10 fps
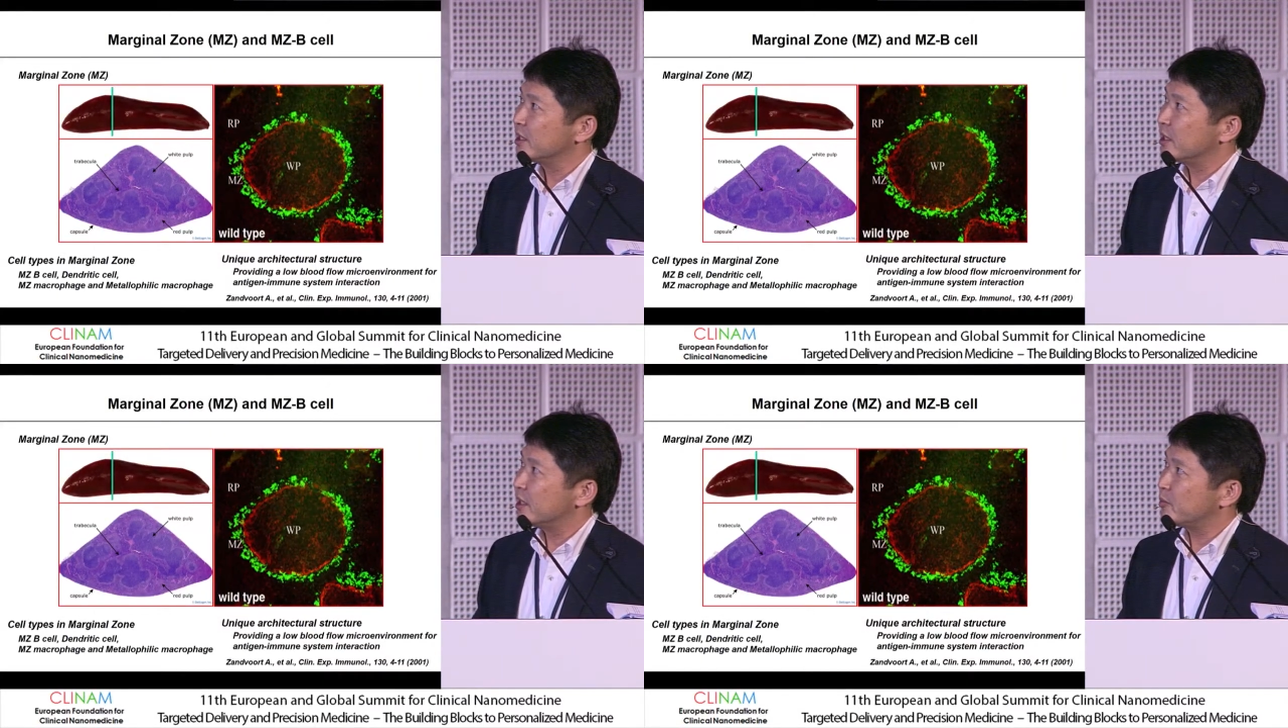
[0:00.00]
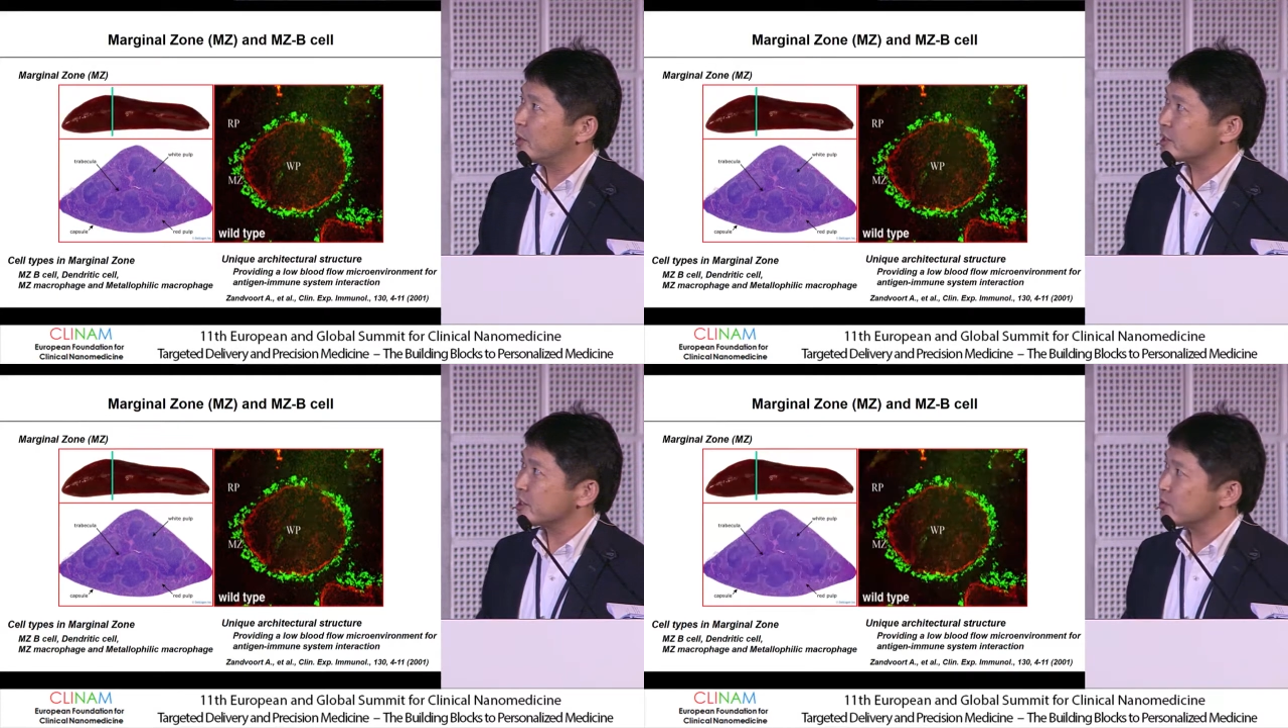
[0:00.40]

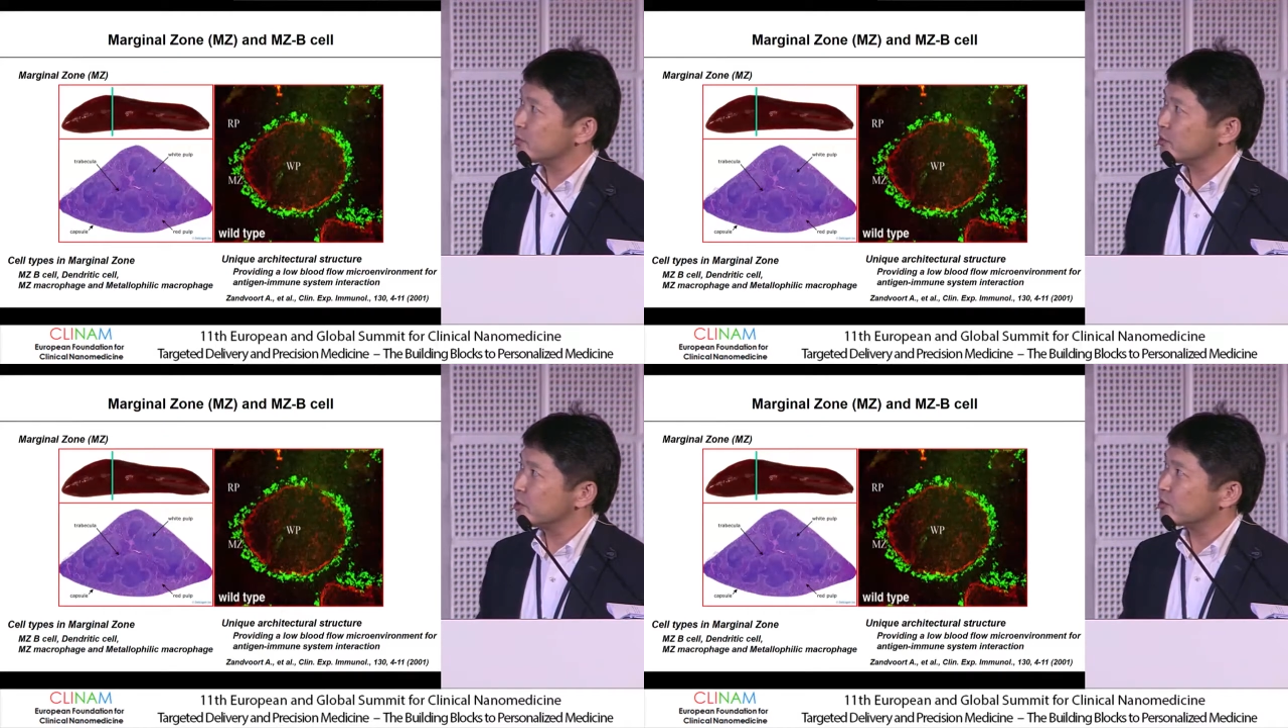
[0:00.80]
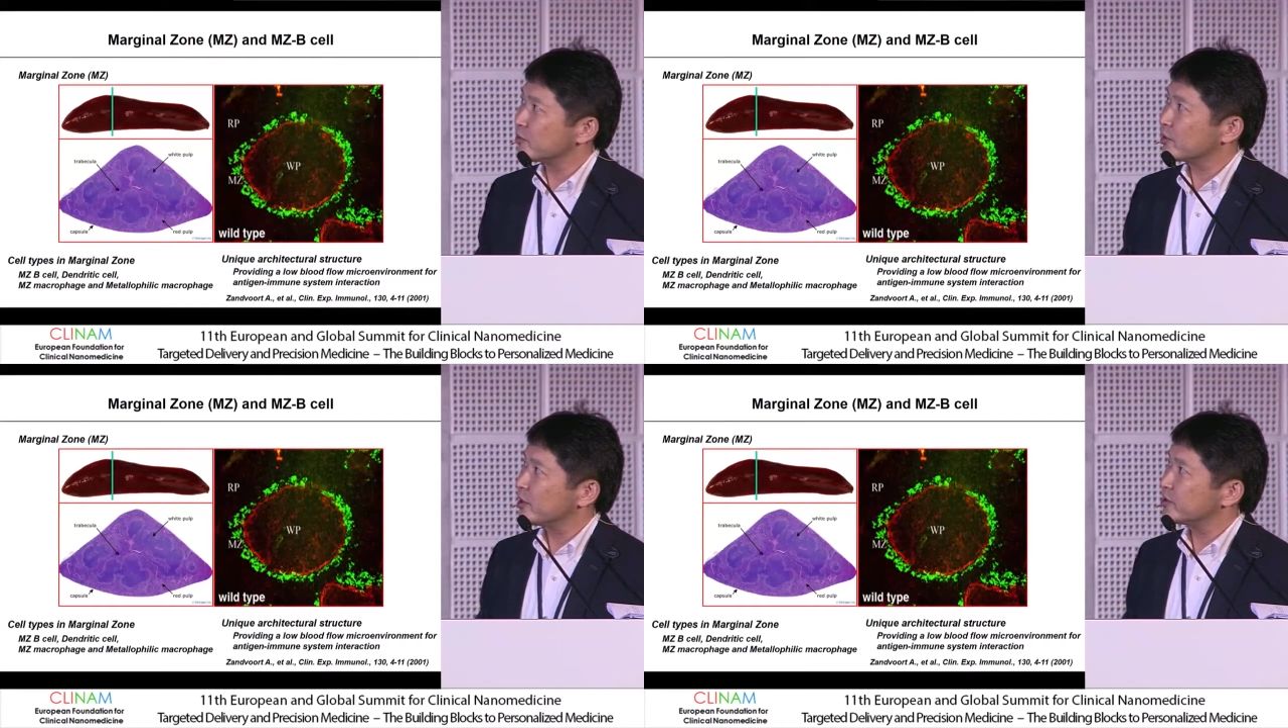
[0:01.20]
Marginal zone is
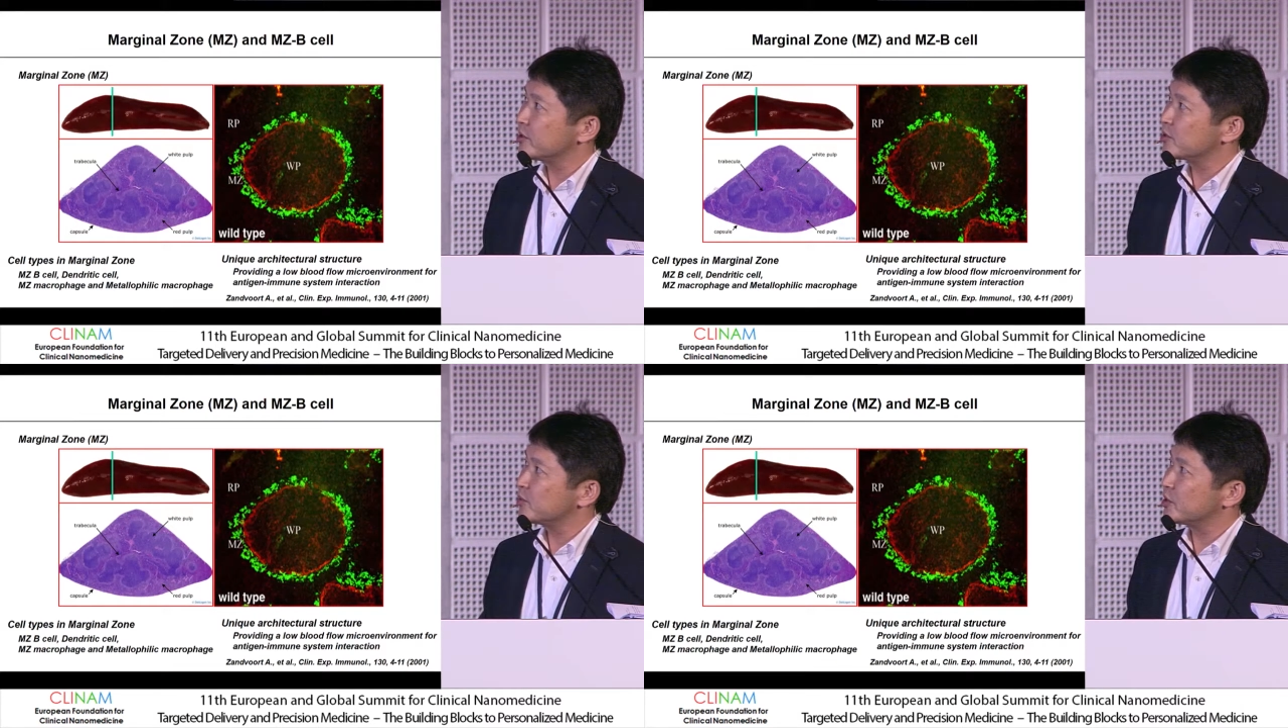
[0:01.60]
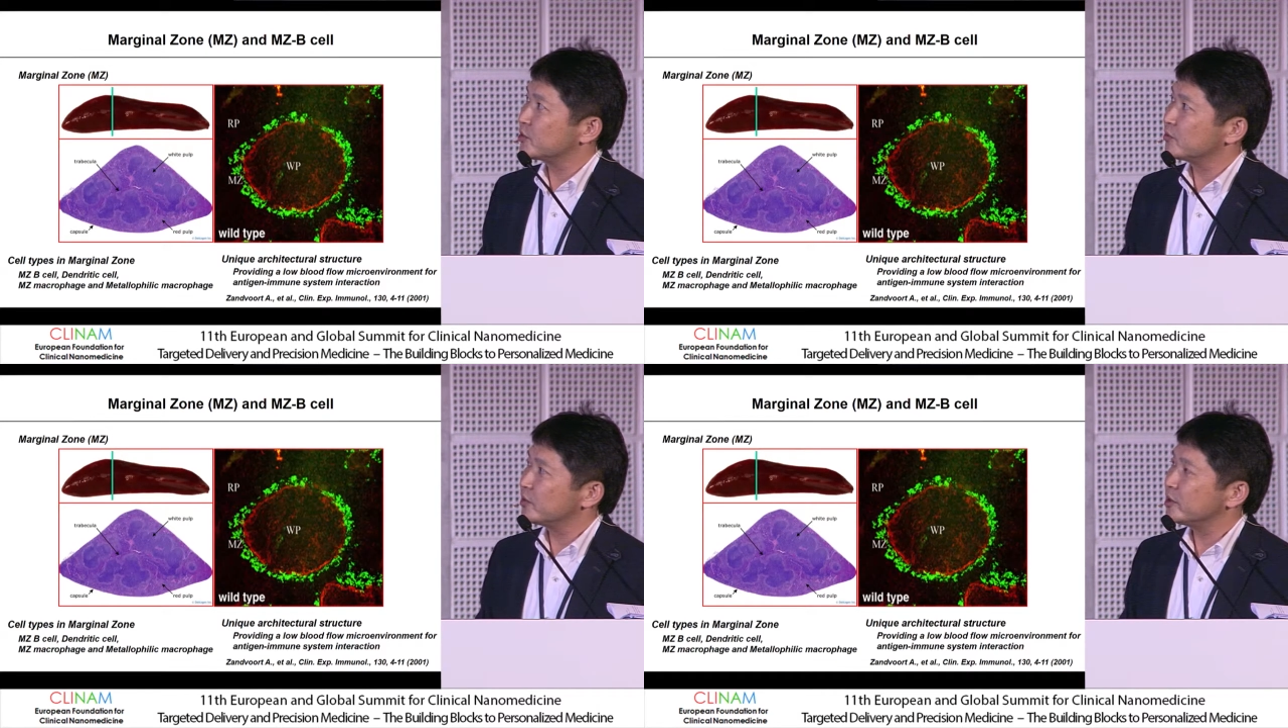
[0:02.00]
located
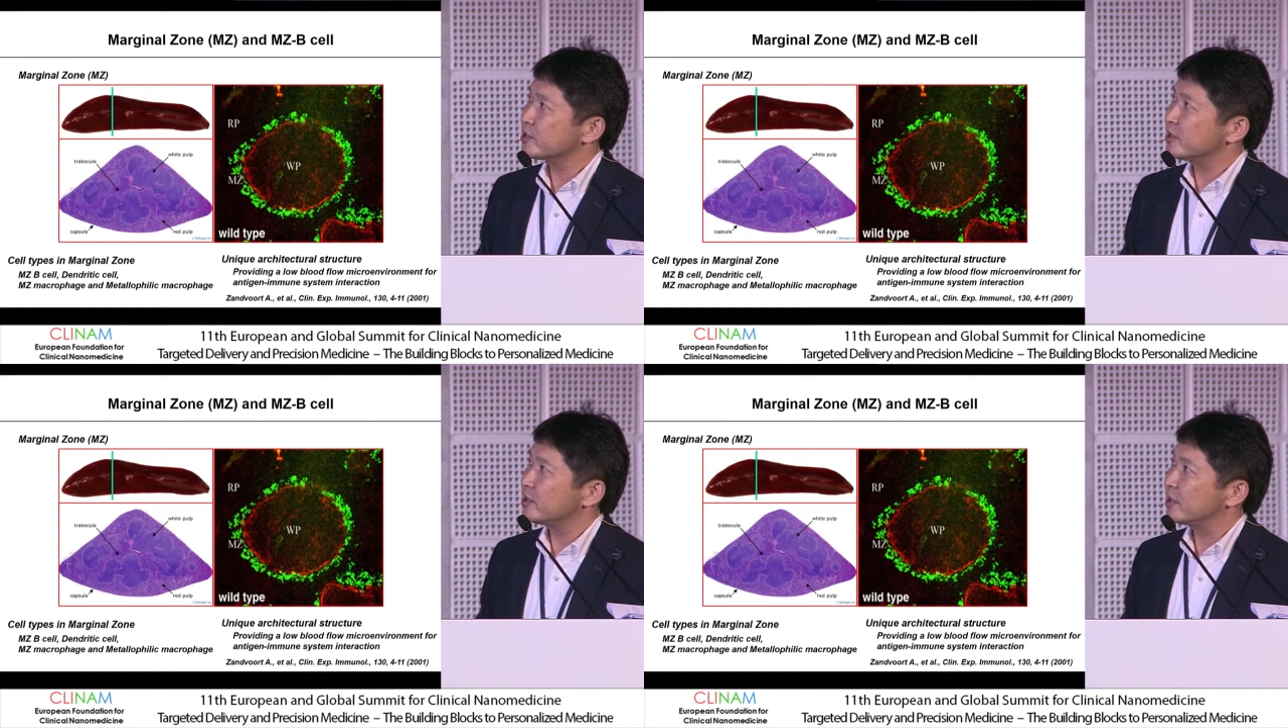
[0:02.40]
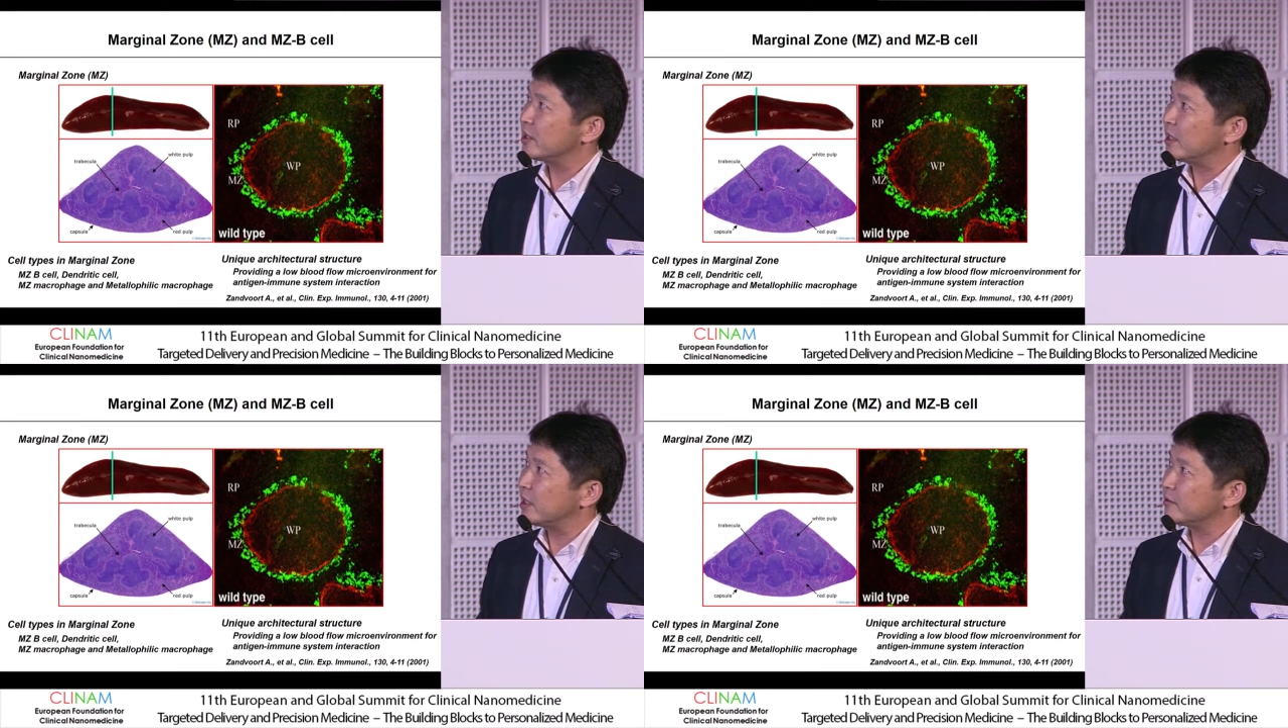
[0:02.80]
between
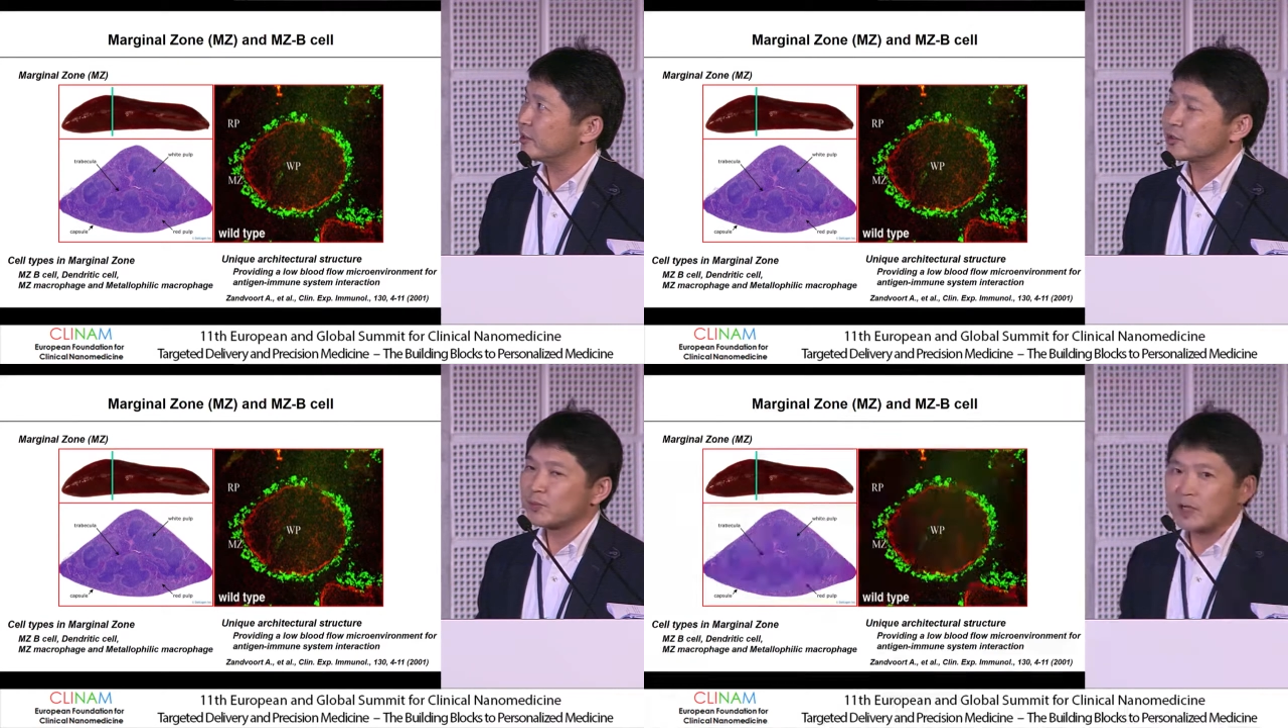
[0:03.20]
the red